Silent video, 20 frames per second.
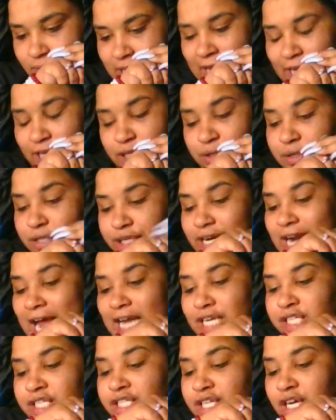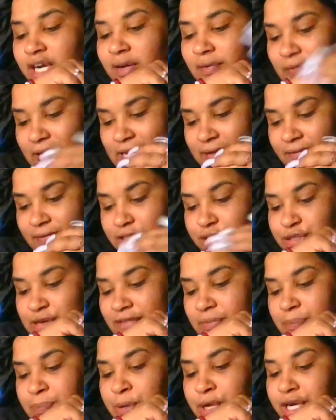Like, you're not deserving of it. You
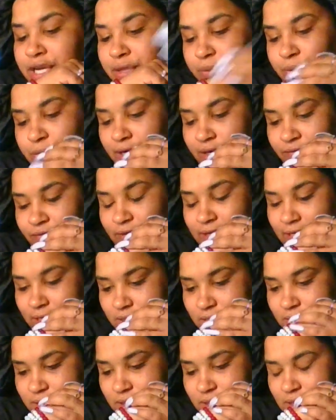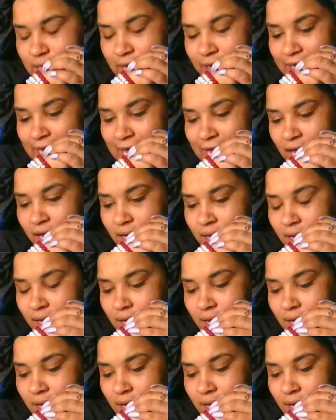haven't put in the work for this. Okay.